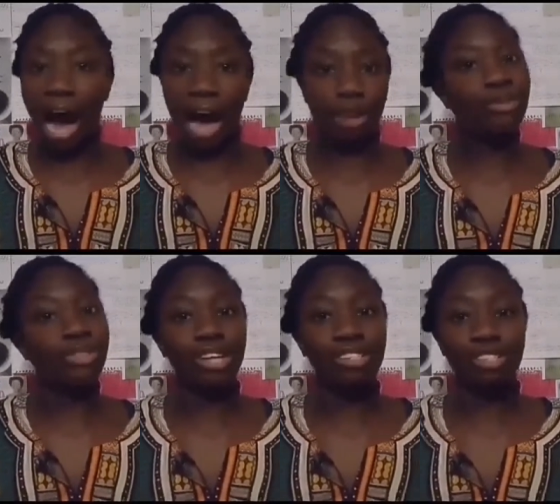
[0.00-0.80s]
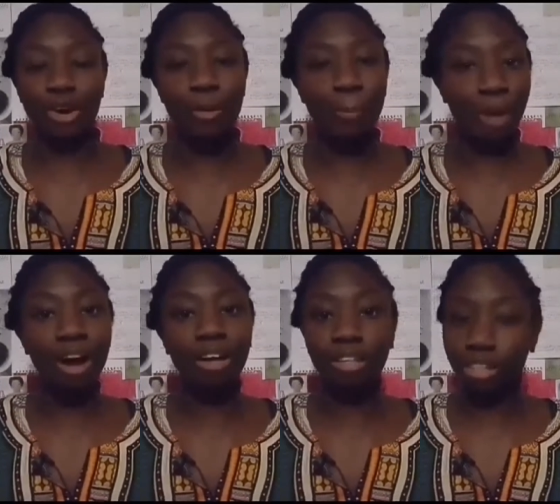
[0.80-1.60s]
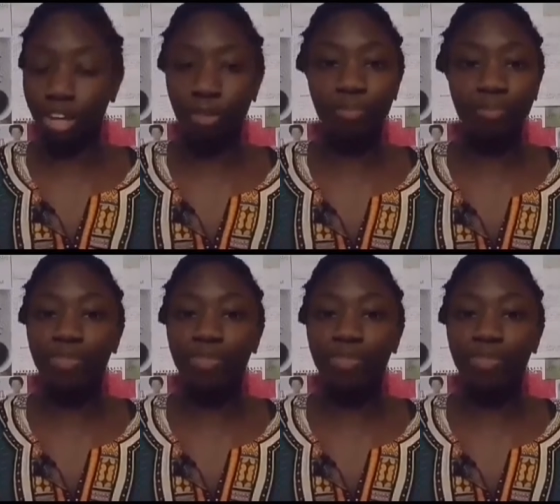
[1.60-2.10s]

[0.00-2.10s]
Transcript: I don't think so, but you know,